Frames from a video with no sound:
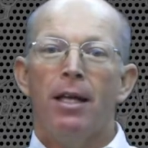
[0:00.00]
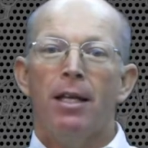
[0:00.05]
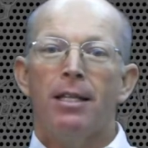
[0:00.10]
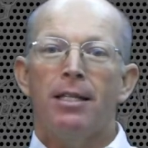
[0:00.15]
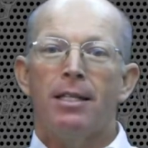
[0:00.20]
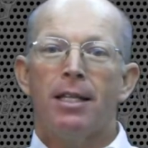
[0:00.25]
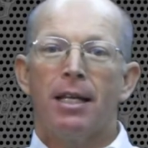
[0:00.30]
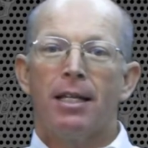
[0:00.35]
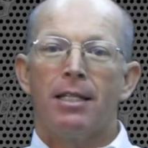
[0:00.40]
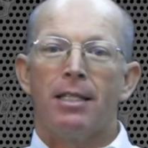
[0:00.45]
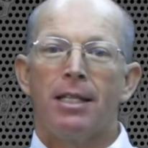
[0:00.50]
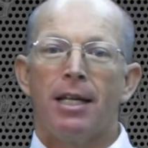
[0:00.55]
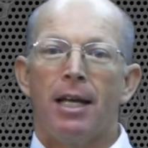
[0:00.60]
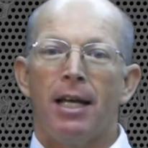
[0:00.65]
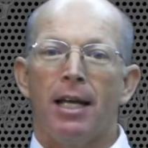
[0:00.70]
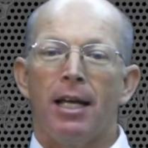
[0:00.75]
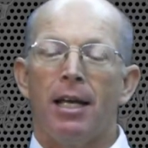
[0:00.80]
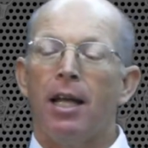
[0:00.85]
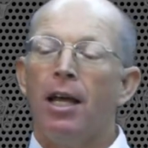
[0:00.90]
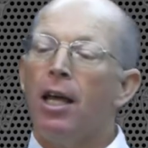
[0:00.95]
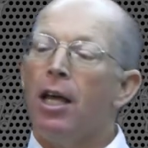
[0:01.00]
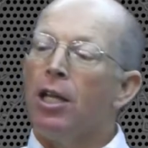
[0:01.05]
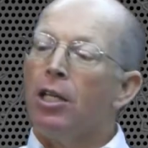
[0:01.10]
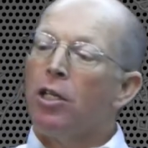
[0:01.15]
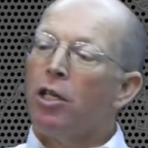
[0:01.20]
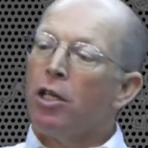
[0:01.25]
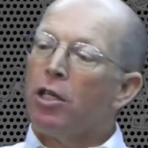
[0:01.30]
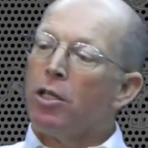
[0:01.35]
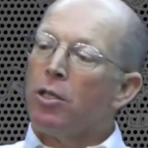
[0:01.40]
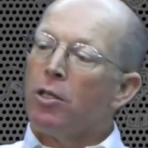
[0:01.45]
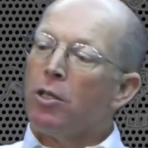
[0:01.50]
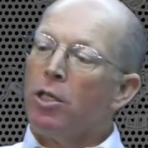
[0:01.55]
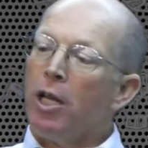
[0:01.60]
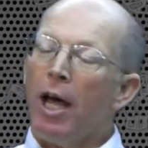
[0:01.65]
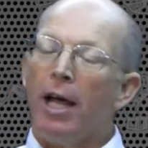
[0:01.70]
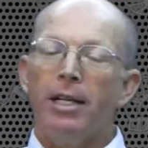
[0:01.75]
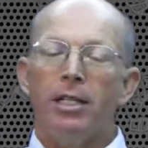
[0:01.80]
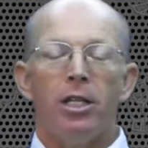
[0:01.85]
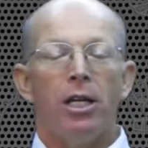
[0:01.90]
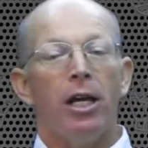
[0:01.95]
16. Just
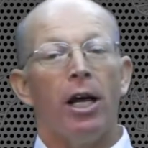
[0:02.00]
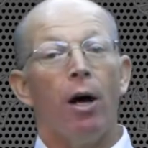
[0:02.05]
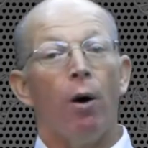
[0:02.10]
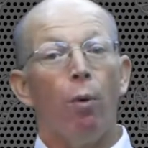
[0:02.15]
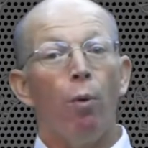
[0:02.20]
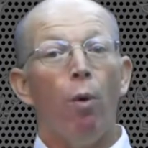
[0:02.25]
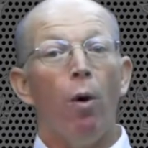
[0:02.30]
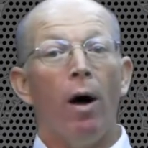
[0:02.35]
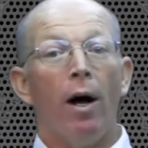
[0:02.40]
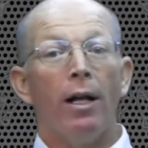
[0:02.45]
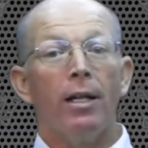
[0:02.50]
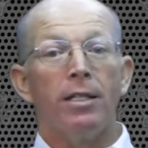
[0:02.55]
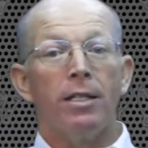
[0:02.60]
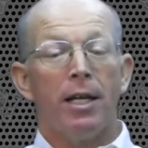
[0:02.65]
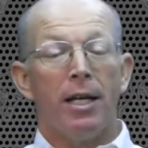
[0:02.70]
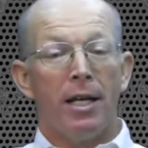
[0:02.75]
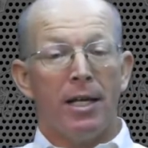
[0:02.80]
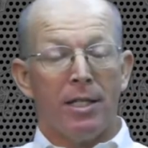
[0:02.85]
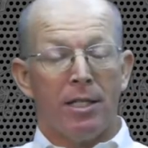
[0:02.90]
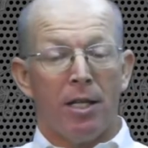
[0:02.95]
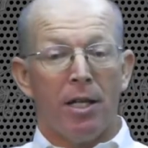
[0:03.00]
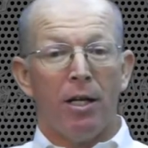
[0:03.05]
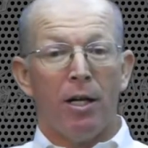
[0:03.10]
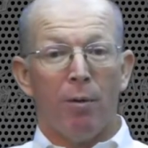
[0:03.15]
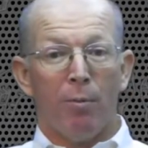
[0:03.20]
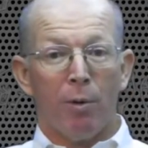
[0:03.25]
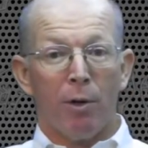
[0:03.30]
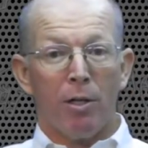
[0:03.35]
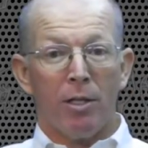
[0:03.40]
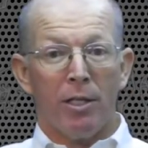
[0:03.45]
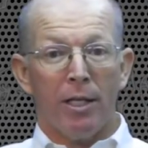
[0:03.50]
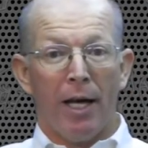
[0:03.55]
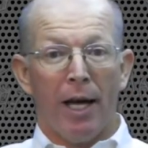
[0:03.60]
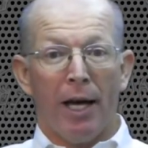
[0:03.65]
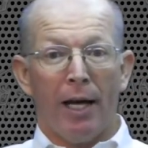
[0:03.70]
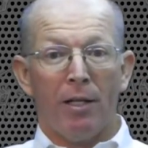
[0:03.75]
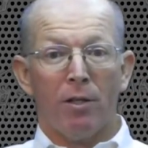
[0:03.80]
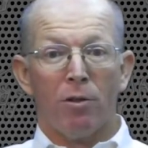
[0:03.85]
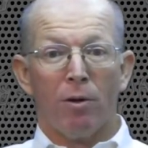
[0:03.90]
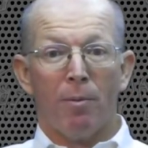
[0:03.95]
touching it once is the number
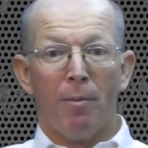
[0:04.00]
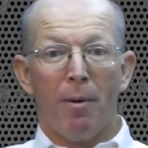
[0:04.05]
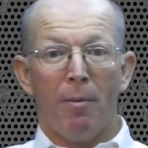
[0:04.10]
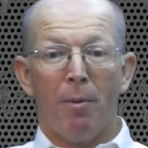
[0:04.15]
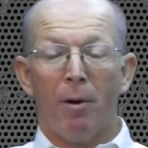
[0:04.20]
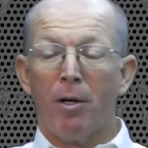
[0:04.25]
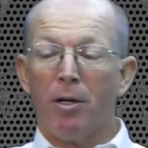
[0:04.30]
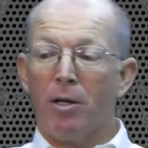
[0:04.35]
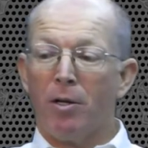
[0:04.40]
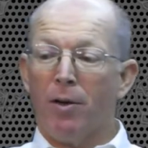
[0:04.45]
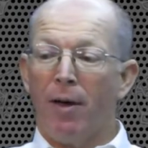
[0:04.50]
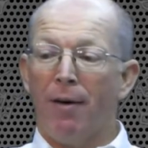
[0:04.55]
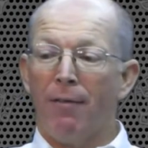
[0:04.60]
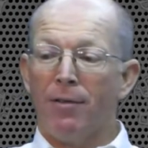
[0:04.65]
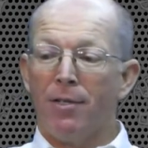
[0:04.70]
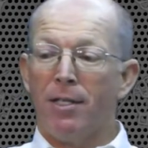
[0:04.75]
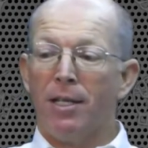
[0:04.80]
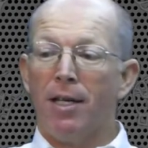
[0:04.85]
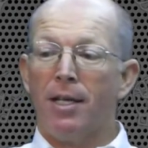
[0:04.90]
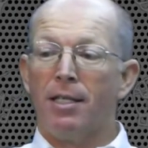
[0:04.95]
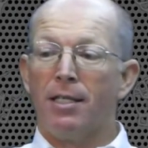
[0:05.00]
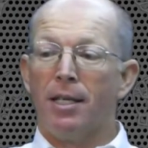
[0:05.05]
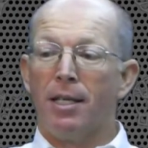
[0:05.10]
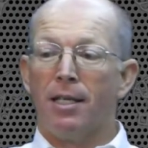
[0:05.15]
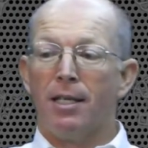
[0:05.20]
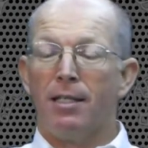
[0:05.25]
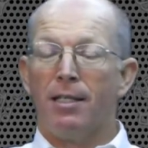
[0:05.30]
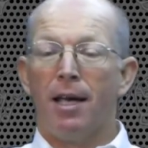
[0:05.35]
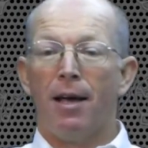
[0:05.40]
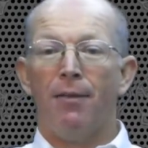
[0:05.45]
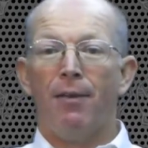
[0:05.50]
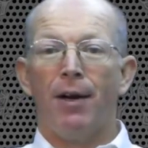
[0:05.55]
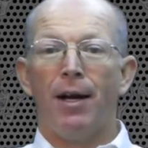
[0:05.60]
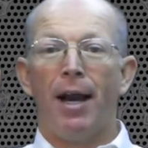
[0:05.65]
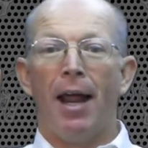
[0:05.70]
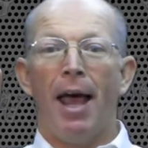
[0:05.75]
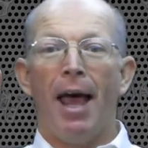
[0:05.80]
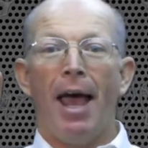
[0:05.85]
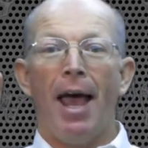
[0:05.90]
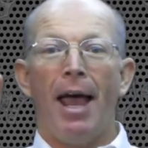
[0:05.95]
6. Remember, you have 6,
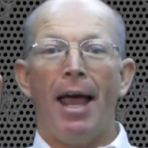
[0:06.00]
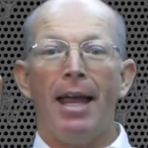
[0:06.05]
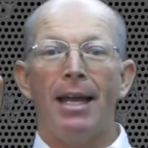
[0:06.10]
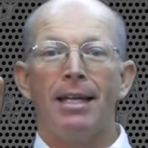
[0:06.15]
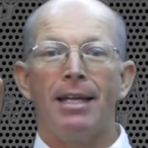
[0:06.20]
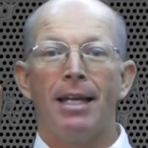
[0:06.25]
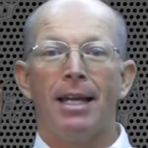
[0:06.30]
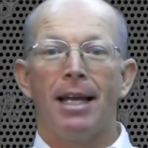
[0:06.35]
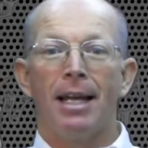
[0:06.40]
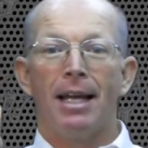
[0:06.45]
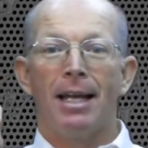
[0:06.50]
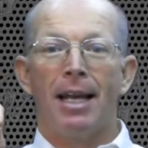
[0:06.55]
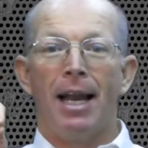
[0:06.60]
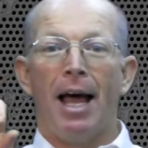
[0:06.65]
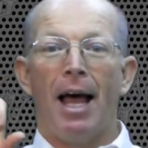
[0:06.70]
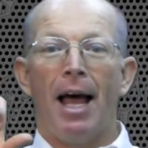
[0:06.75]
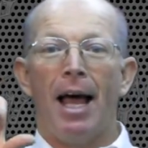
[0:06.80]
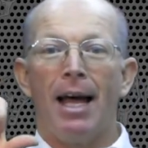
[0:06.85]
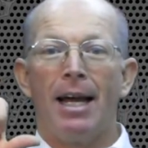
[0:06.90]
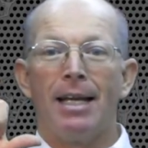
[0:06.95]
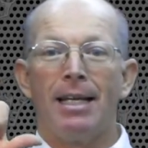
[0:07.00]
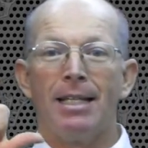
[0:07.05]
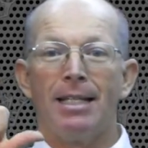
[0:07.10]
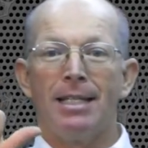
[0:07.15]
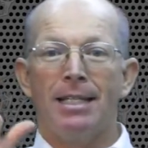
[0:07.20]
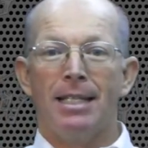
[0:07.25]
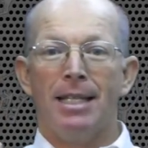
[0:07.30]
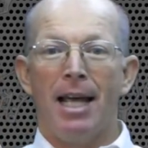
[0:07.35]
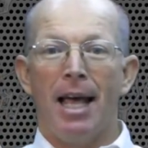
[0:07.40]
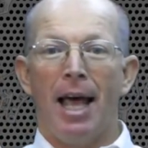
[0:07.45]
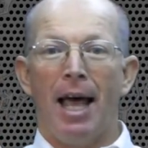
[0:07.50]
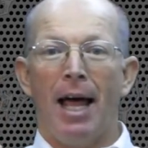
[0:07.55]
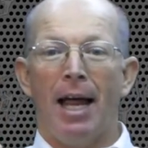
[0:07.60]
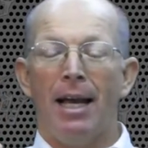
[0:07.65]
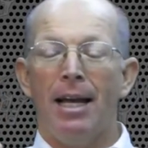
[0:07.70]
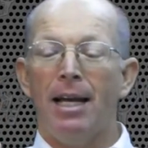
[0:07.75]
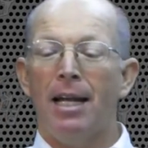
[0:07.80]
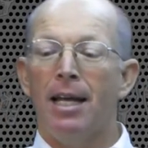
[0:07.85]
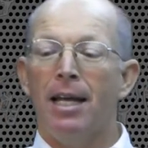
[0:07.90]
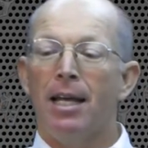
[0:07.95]
7, 8, 9,
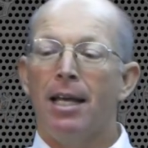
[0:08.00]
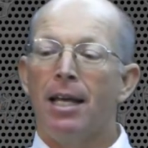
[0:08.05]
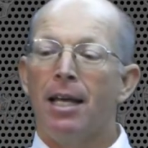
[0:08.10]
10.